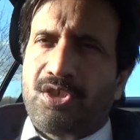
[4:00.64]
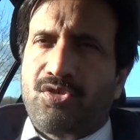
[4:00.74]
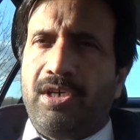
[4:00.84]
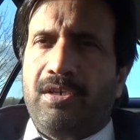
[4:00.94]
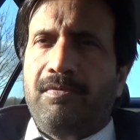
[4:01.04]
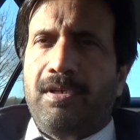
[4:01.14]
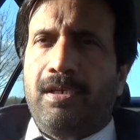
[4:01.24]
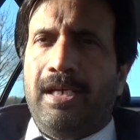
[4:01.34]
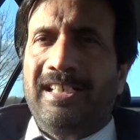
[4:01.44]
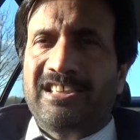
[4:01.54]
straight away
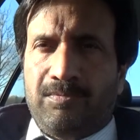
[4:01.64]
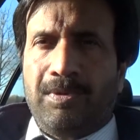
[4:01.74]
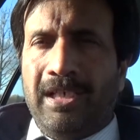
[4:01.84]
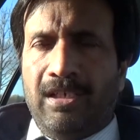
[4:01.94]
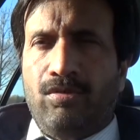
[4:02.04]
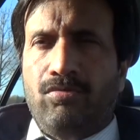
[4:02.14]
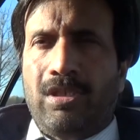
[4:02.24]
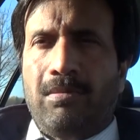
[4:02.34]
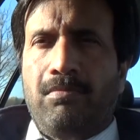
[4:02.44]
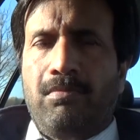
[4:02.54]
and explain to
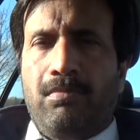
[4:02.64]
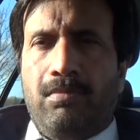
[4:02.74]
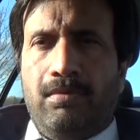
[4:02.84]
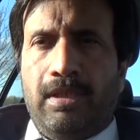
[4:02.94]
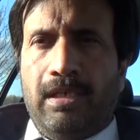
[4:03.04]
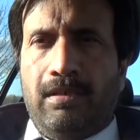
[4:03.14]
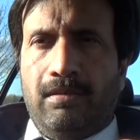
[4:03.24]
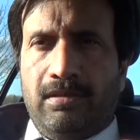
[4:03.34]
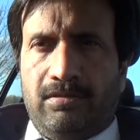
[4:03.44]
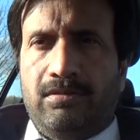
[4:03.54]
them that
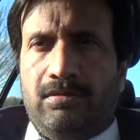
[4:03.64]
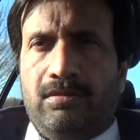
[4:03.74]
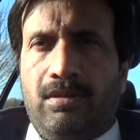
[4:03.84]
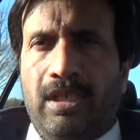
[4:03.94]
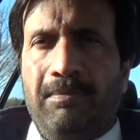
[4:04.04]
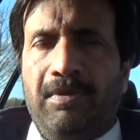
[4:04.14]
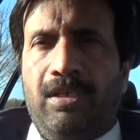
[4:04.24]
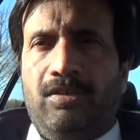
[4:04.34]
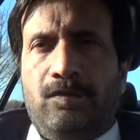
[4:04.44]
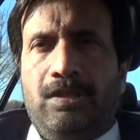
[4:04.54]
this is
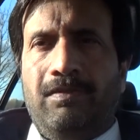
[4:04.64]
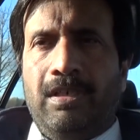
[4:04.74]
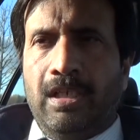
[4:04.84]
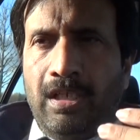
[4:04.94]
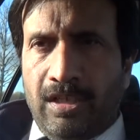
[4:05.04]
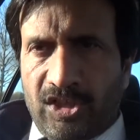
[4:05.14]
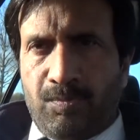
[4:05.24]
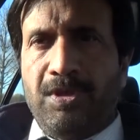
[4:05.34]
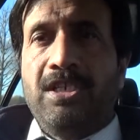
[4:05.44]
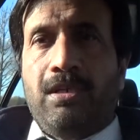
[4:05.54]
happening so they will
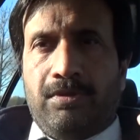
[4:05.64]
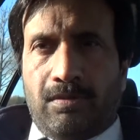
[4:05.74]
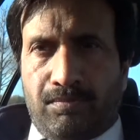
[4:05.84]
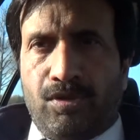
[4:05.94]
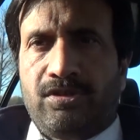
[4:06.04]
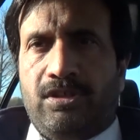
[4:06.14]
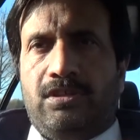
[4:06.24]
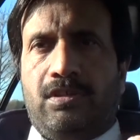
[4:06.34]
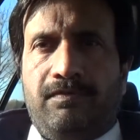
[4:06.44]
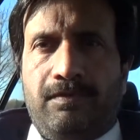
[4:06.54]
speed up the
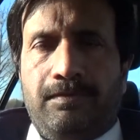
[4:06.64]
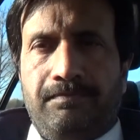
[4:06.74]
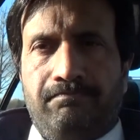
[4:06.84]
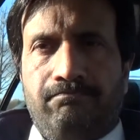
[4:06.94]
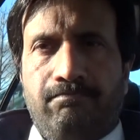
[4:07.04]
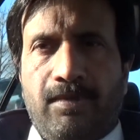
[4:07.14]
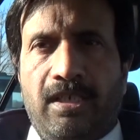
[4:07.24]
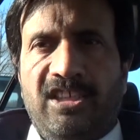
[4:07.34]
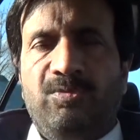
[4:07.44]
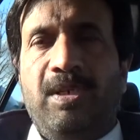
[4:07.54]
process of uh, you
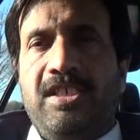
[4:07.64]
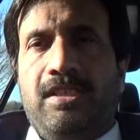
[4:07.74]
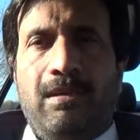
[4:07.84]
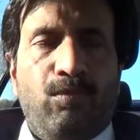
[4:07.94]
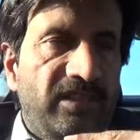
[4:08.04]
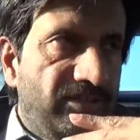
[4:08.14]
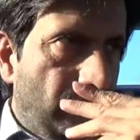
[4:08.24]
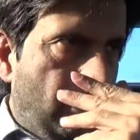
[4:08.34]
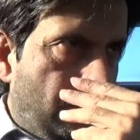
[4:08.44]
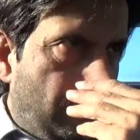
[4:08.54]
know, dispatching the ambulance
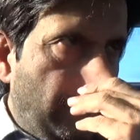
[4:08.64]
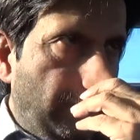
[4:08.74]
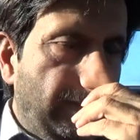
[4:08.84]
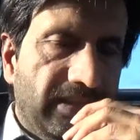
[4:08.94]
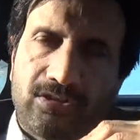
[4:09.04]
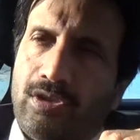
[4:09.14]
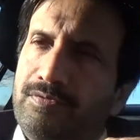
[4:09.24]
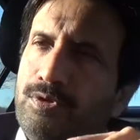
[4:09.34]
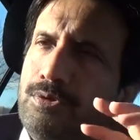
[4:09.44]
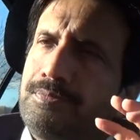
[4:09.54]
you know and the staff
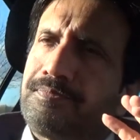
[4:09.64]
you know